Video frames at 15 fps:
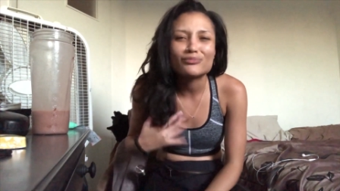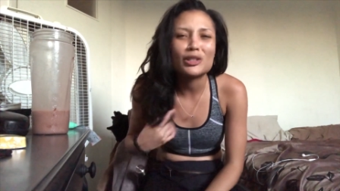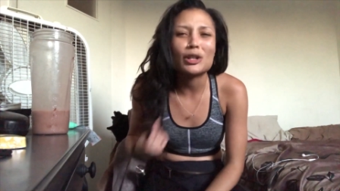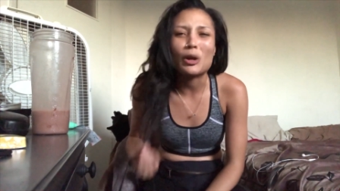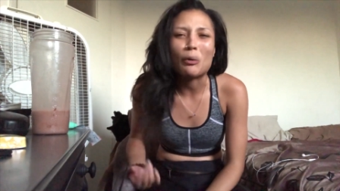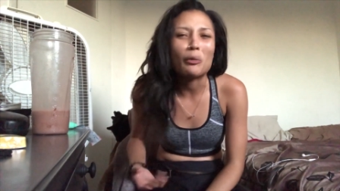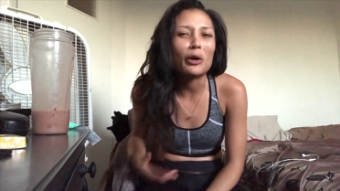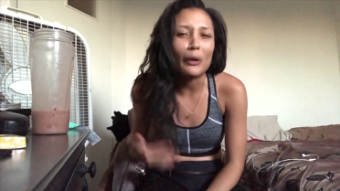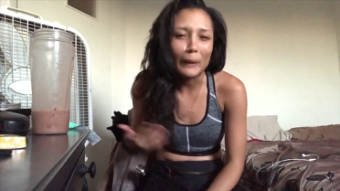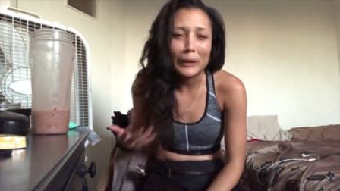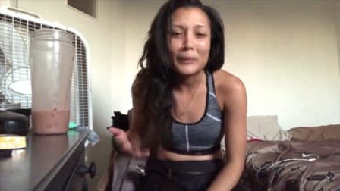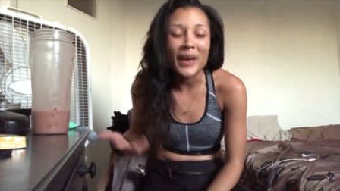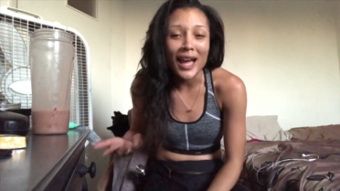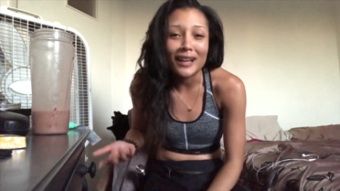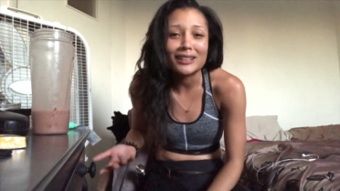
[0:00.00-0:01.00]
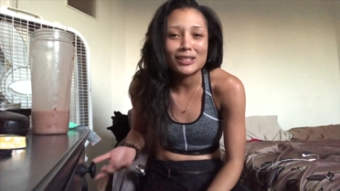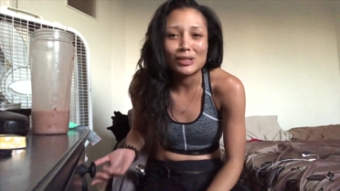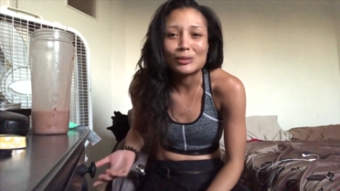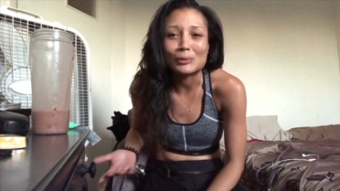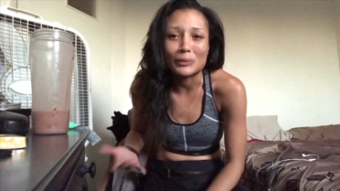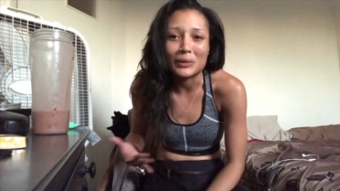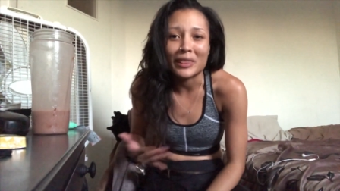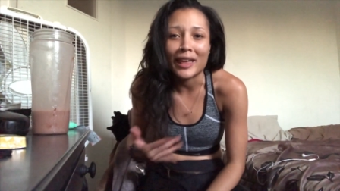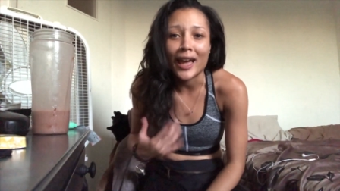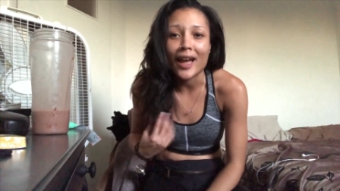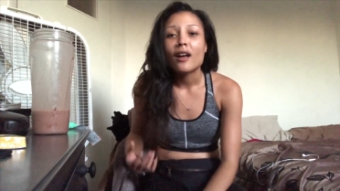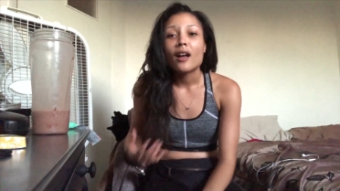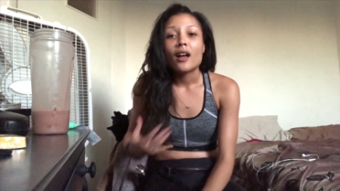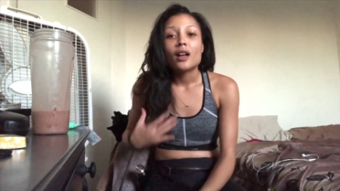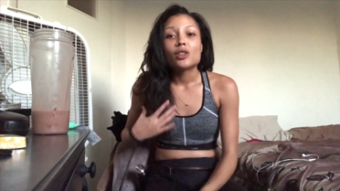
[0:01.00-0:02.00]
you know going back to
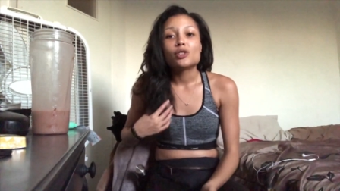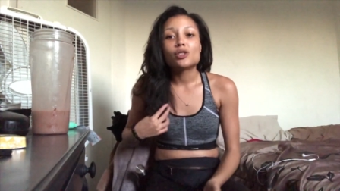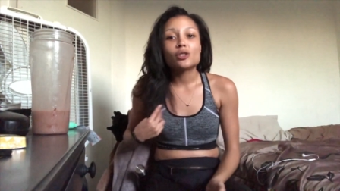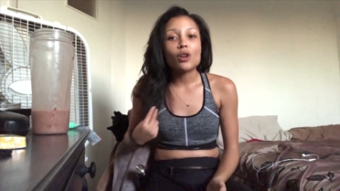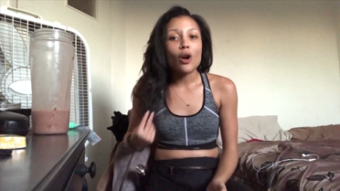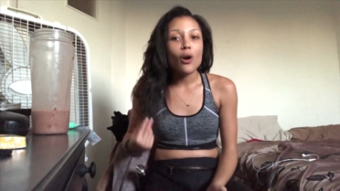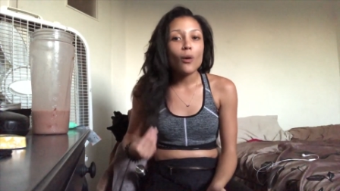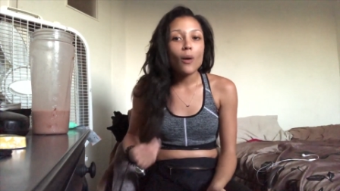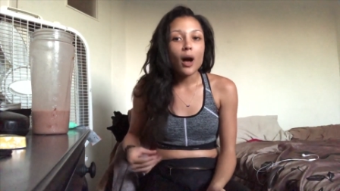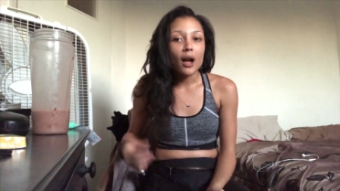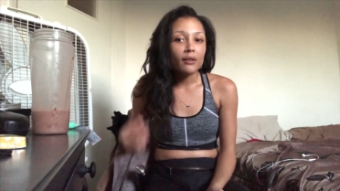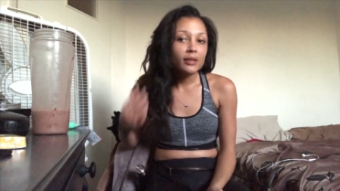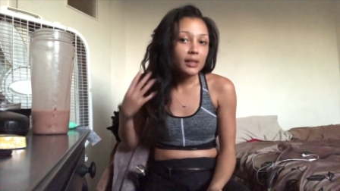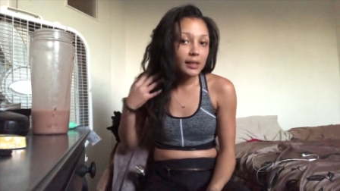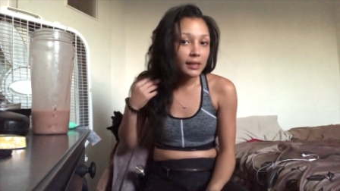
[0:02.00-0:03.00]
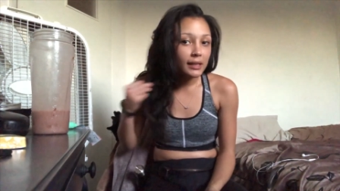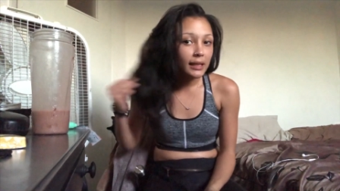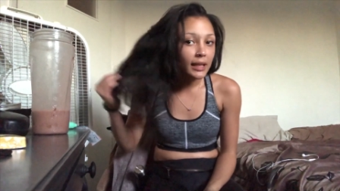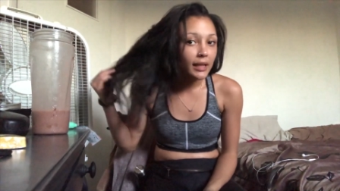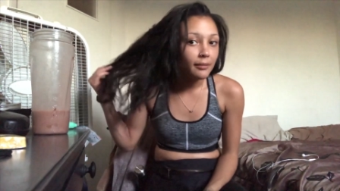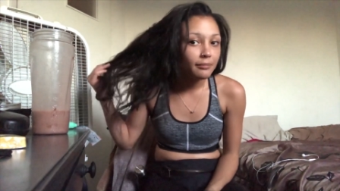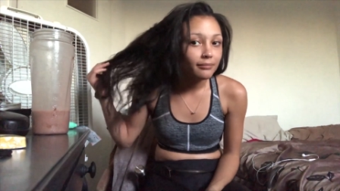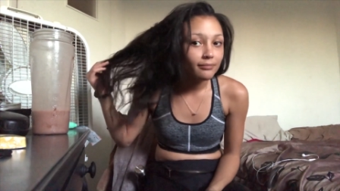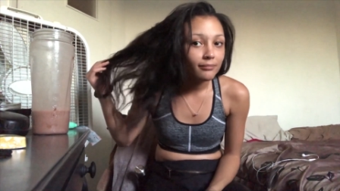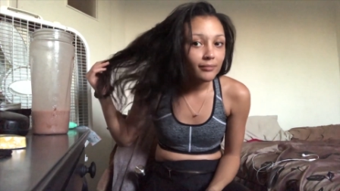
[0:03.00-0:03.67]
that. So obviously